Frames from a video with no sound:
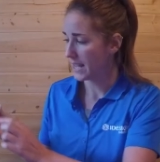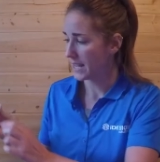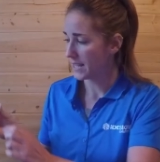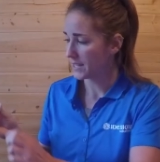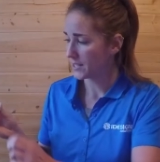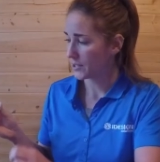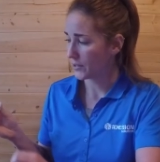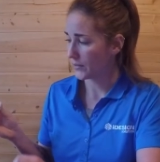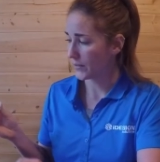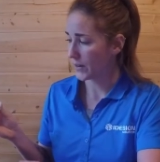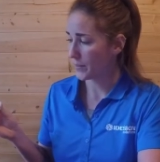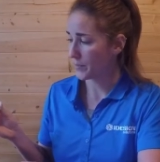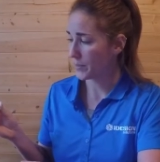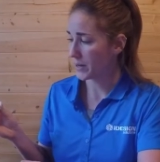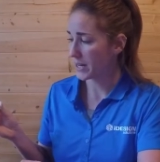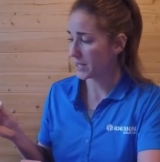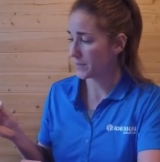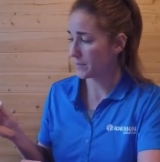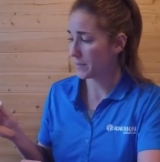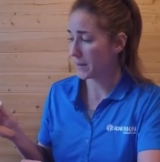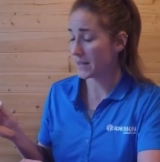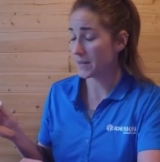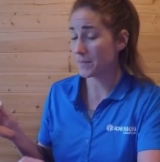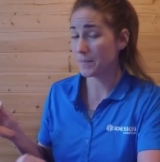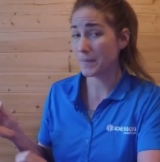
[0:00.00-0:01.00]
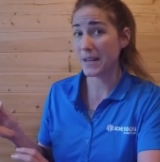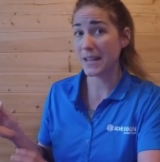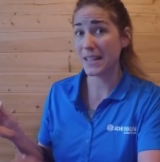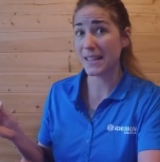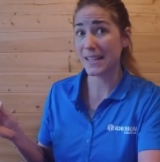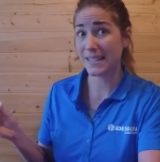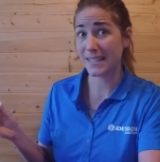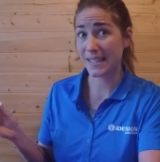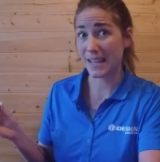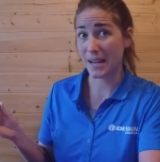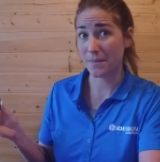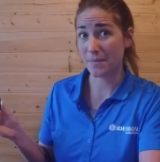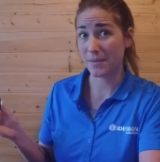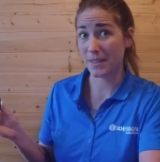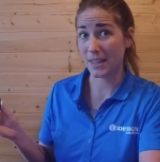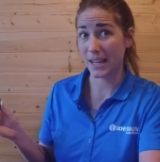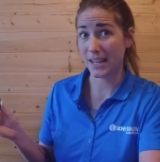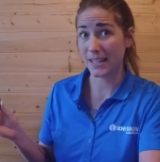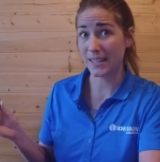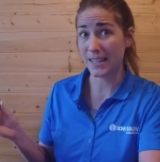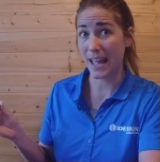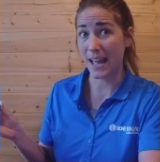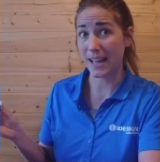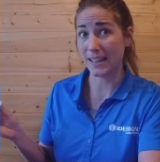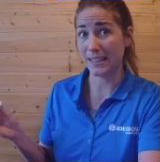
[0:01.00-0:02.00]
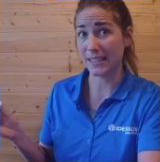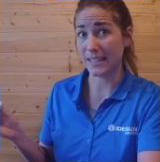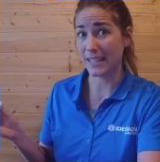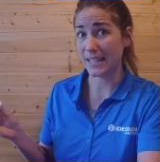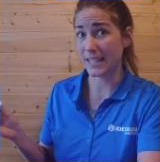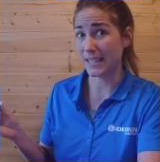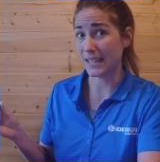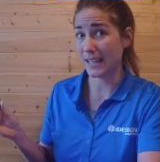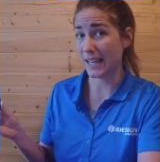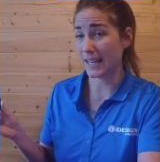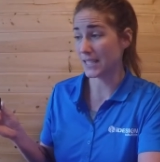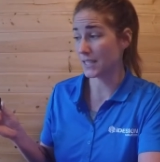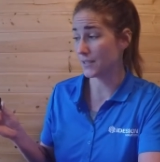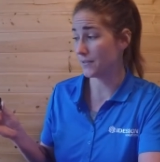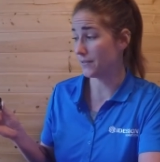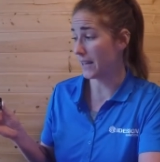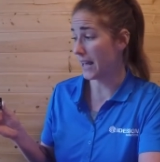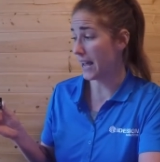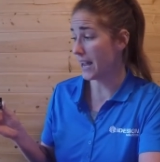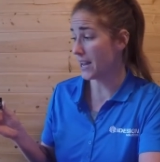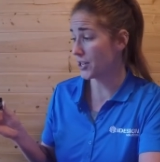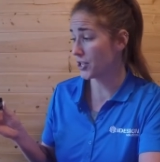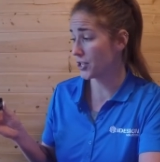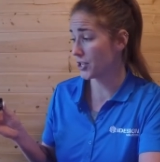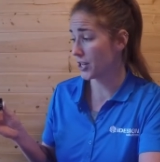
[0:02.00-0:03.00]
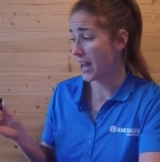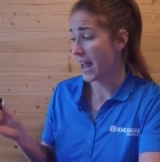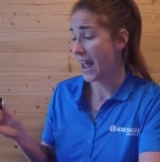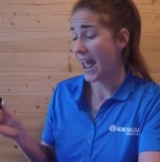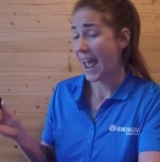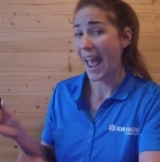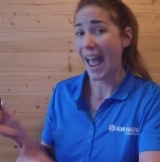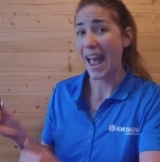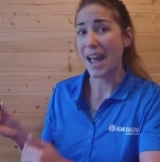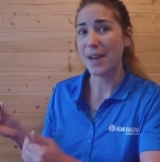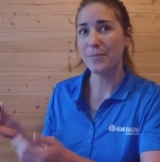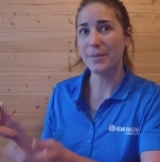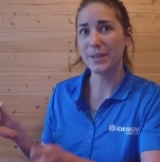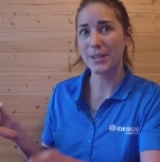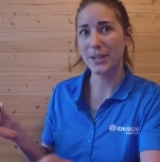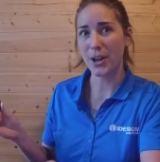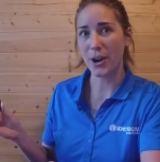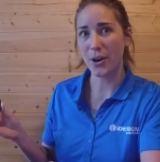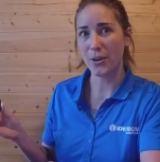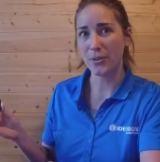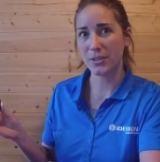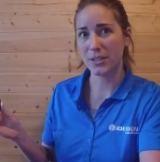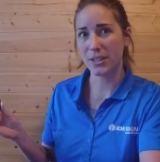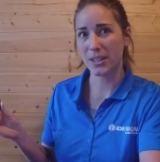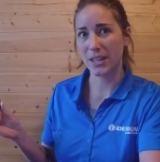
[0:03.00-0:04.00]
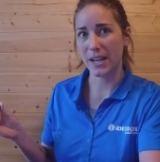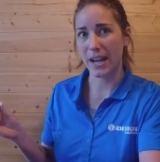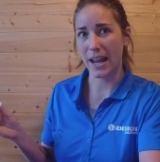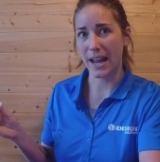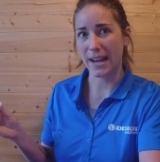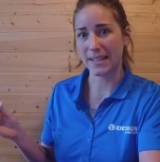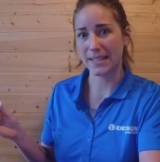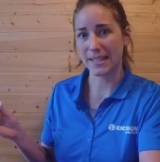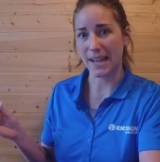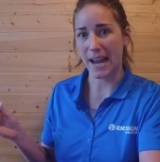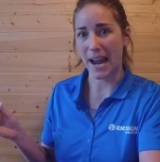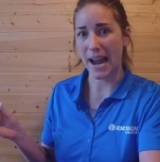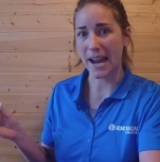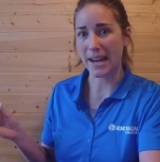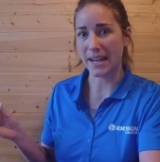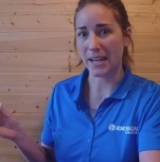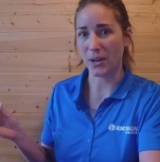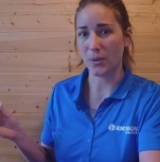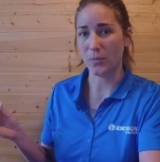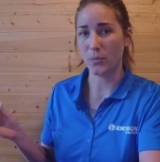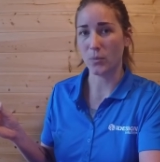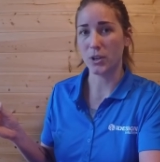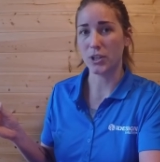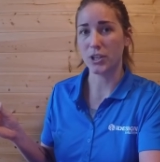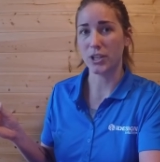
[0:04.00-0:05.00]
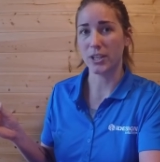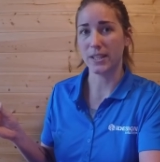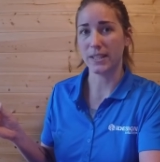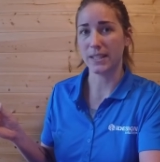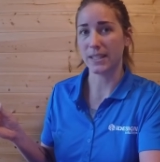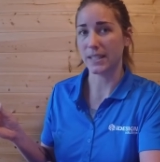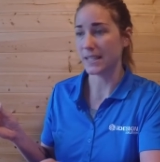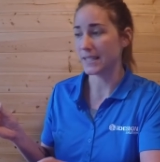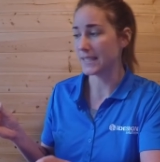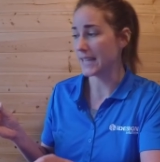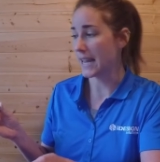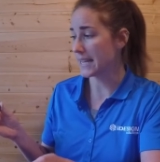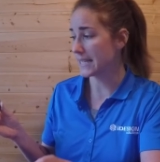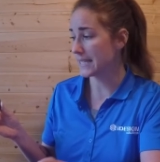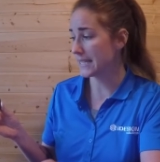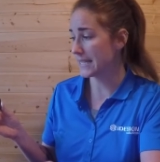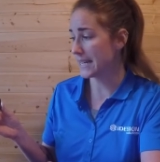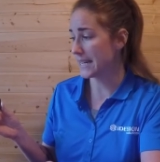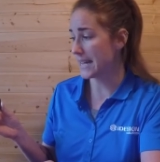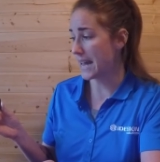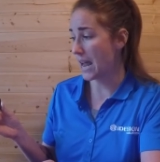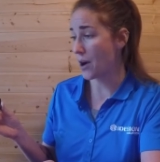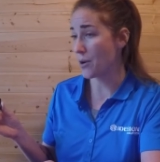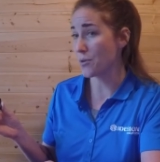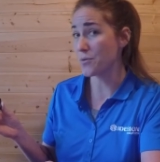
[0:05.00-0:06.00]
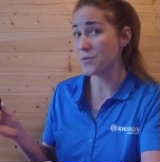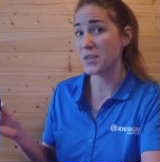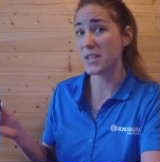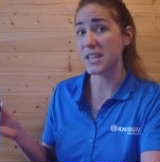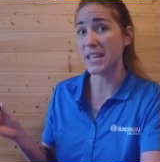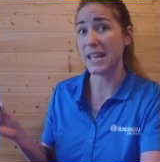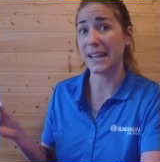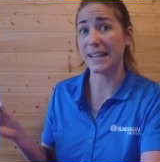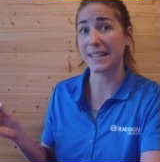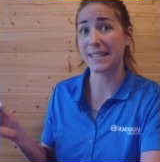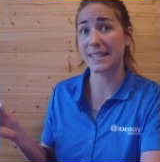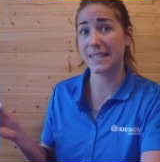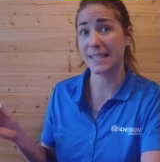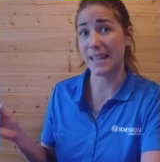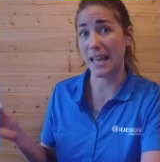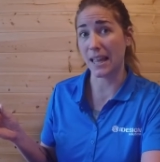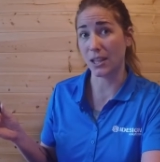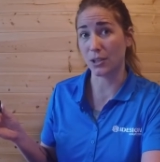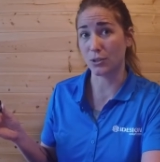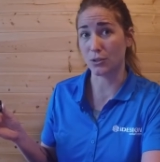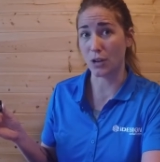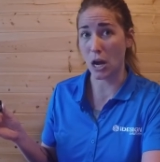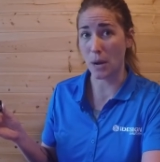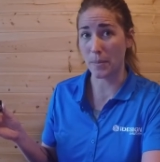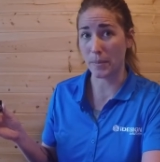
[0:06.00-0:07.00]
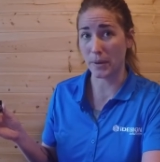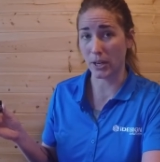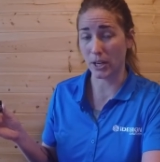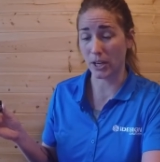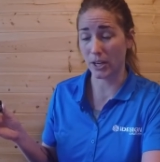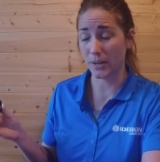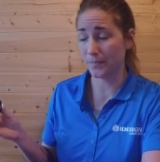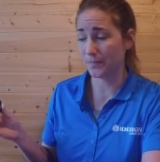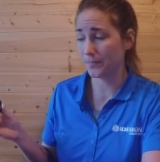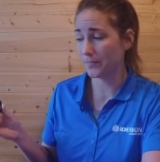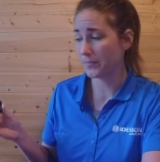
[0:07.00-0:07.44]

So if I press button B, the same thing, the LED lights flash, and we go to the next item, which is testing out the accelerometer.